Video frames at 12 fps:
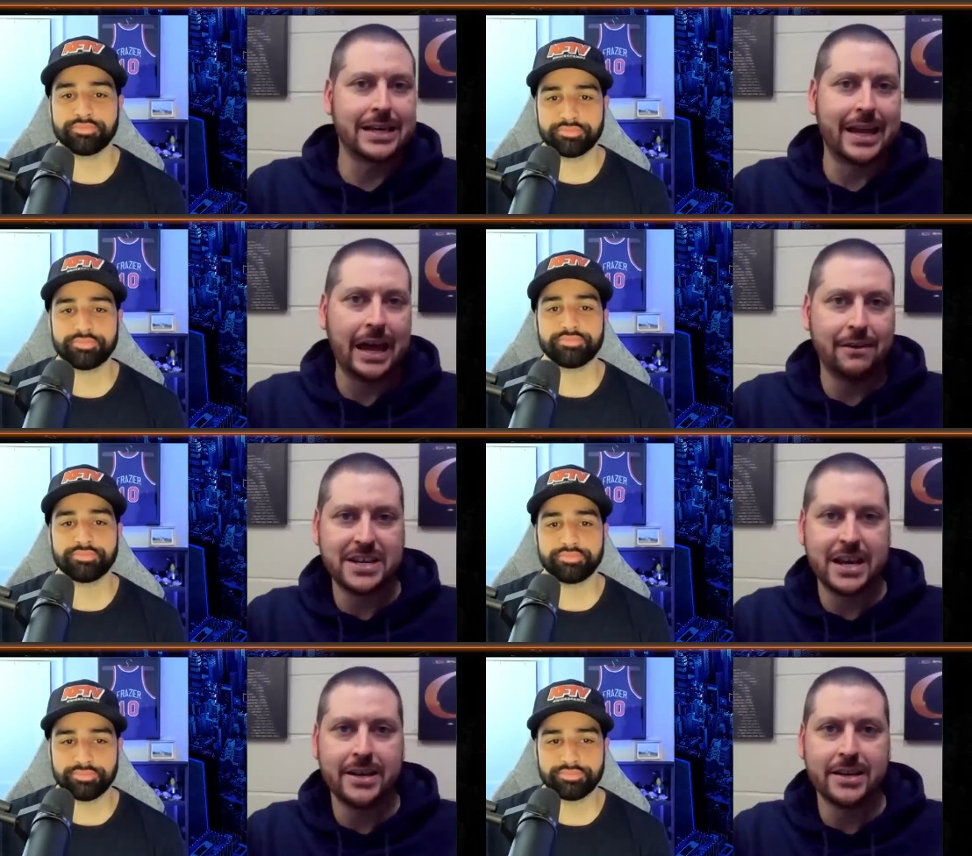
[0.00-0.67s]
Speaker 1: and the Cavs
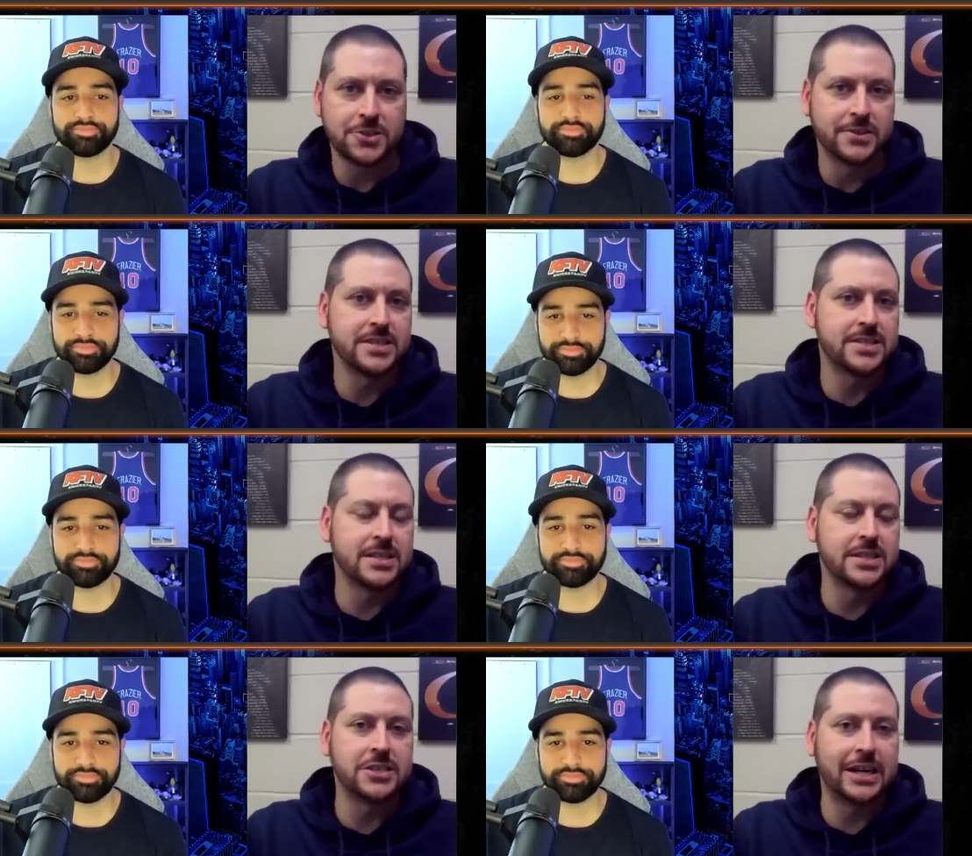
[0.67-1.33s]
had interest
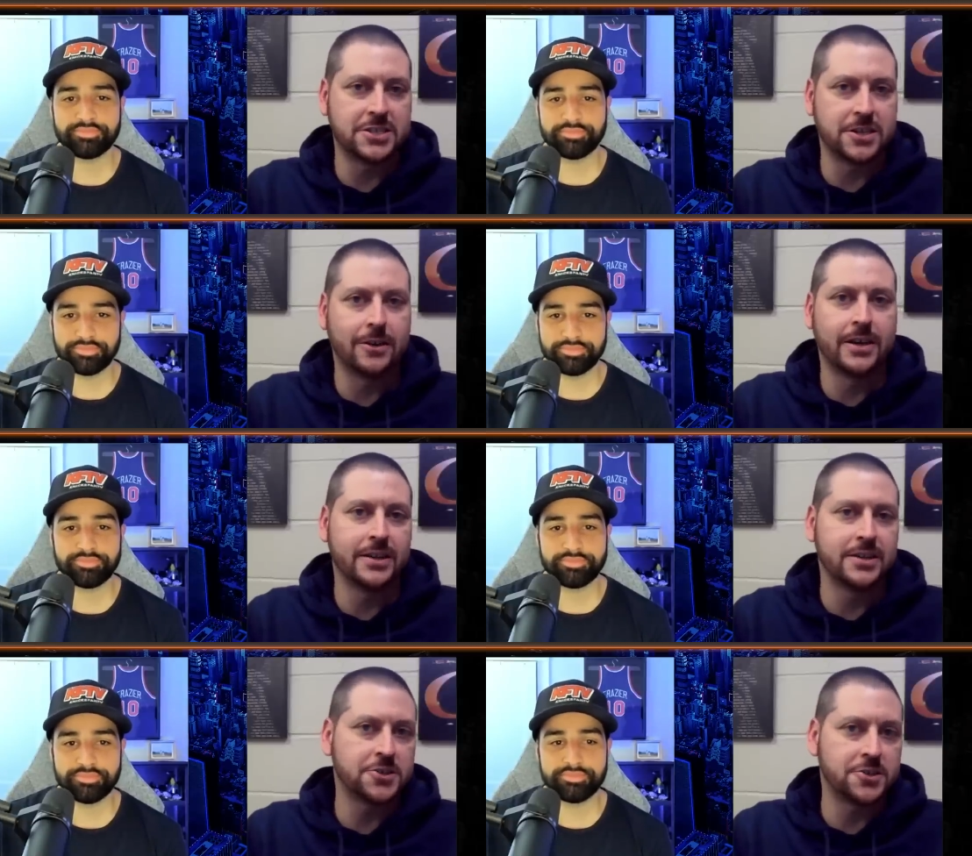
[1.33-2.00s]
in Josh Hart
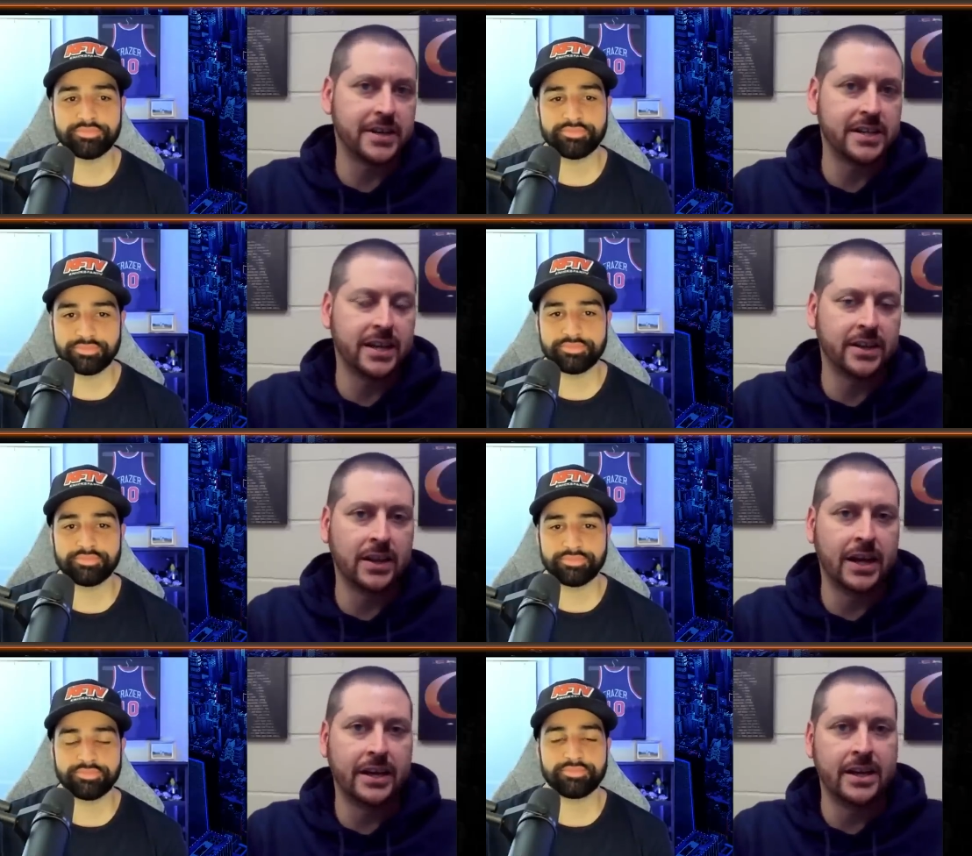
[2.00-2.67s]
at the trade
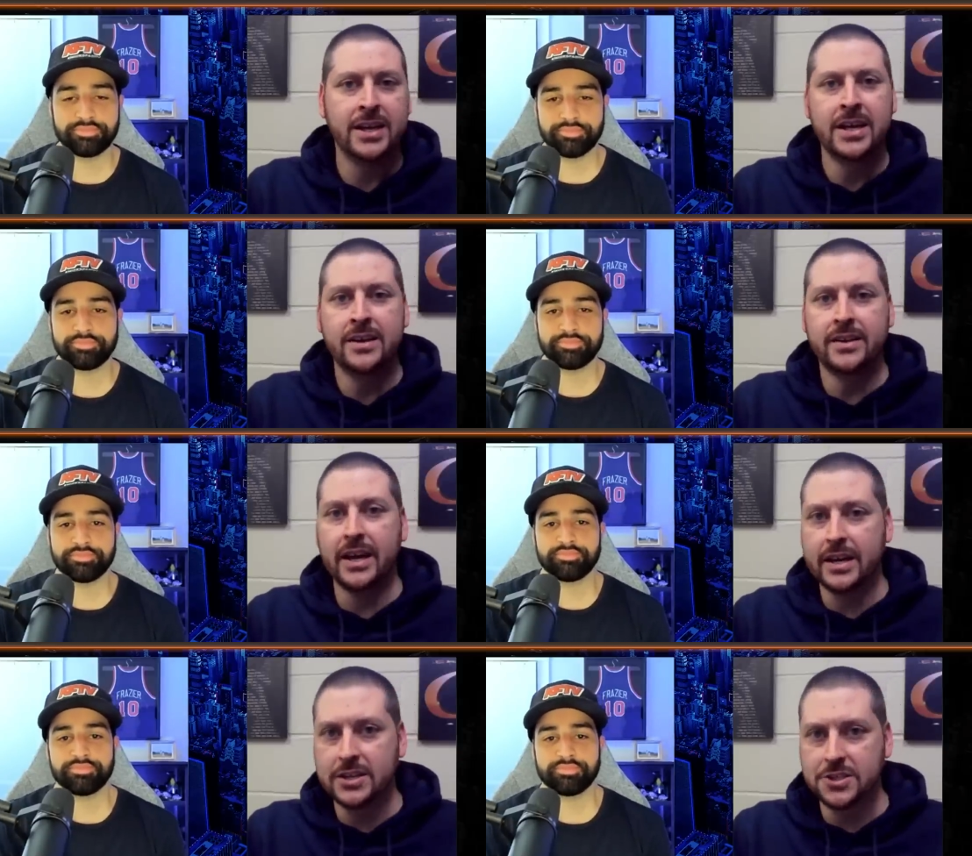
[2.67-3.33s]
deadline. They
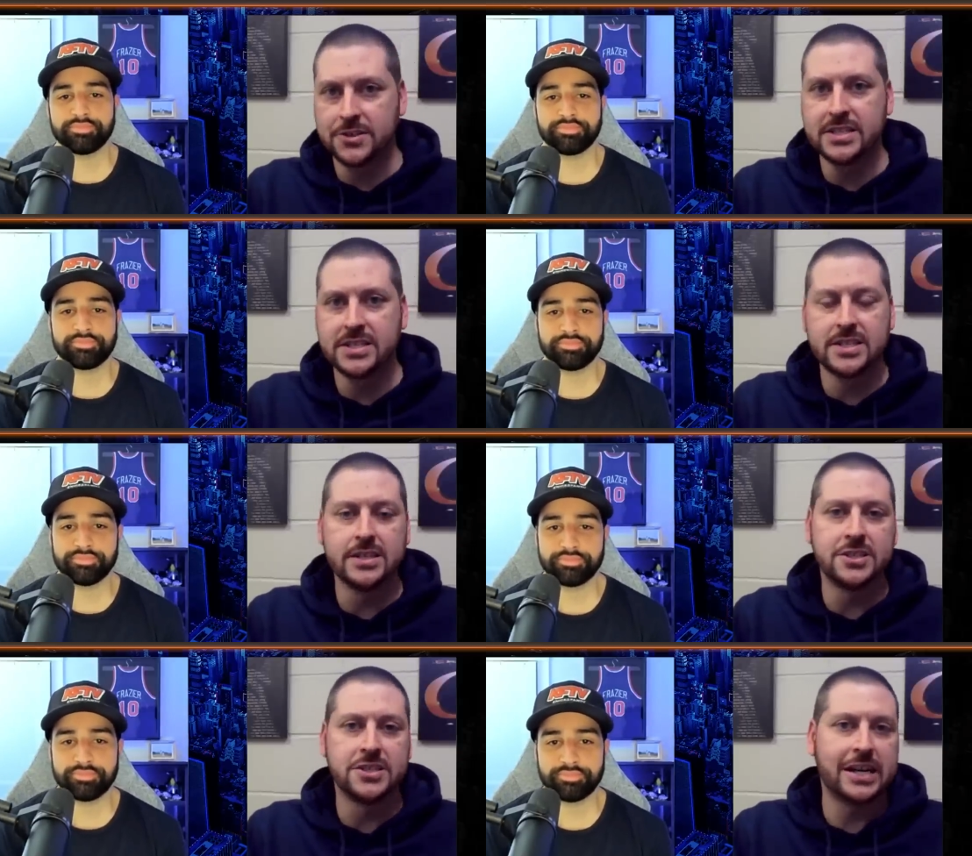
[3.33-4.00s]
had interest
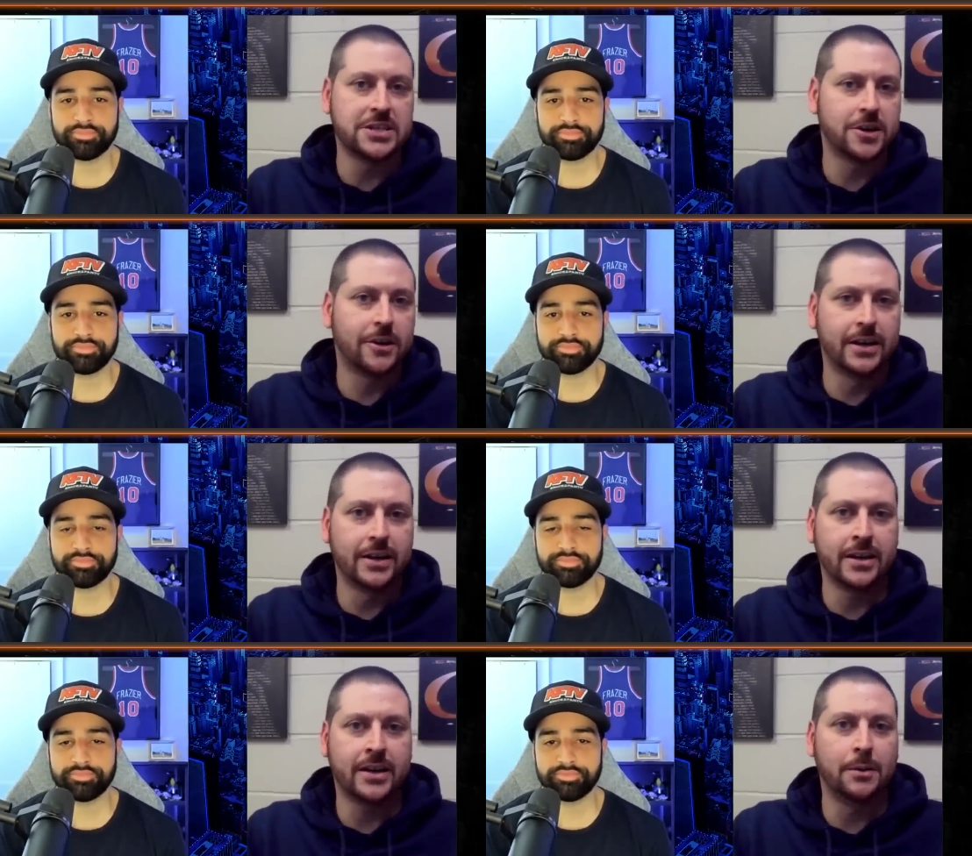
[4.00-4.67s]
in Josh
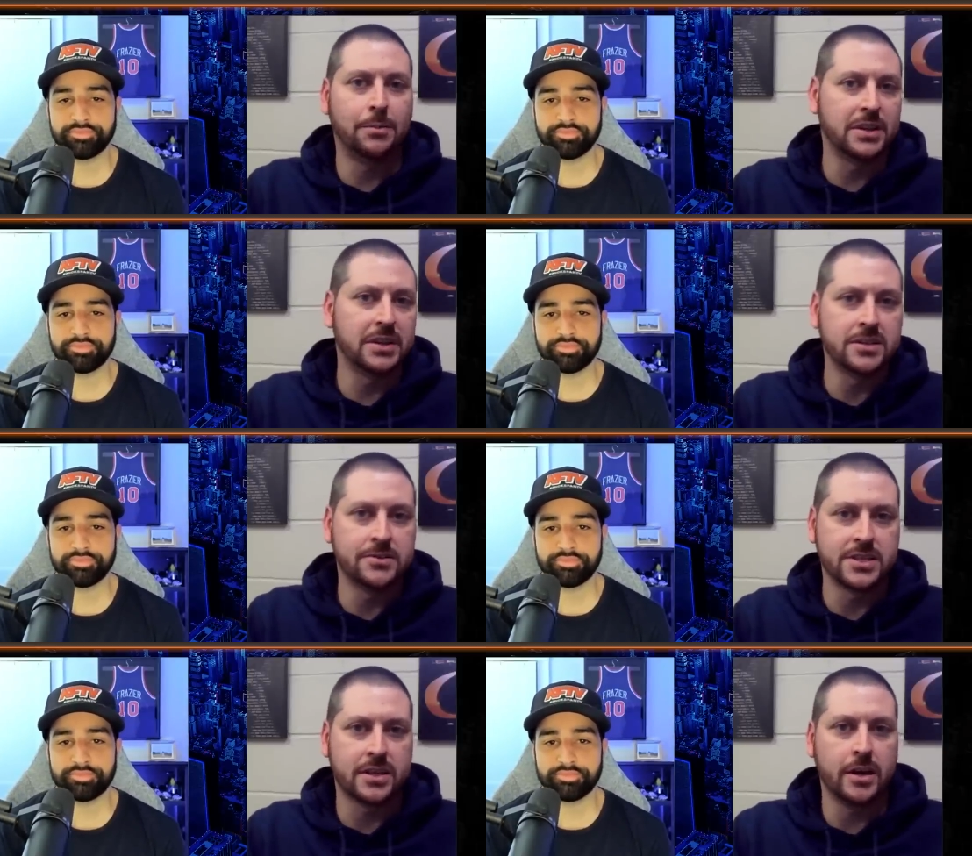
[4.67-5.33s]
Hart a couple of
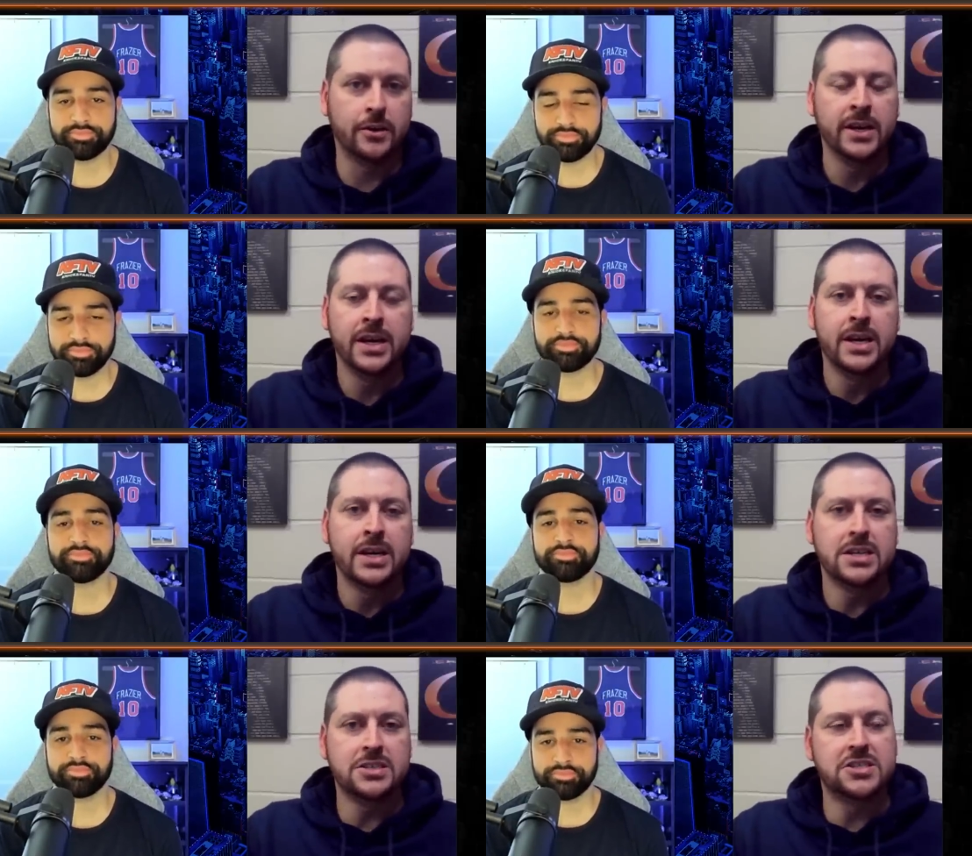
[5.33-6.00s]
years ago.
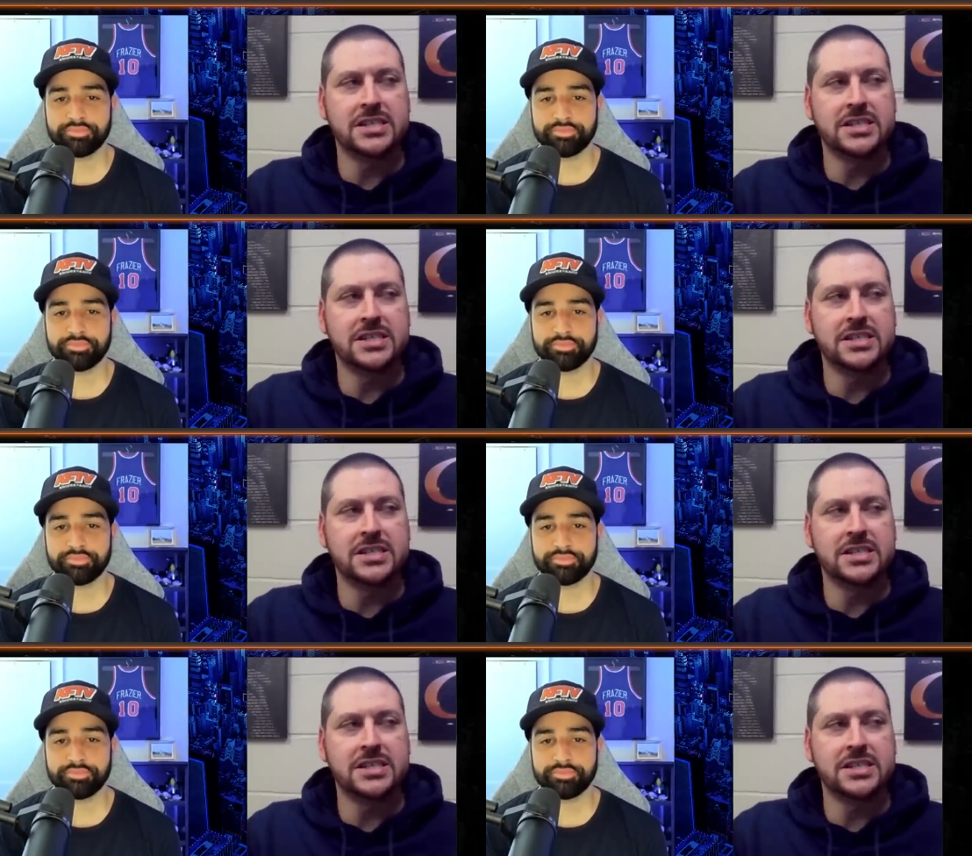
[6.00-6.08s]
He's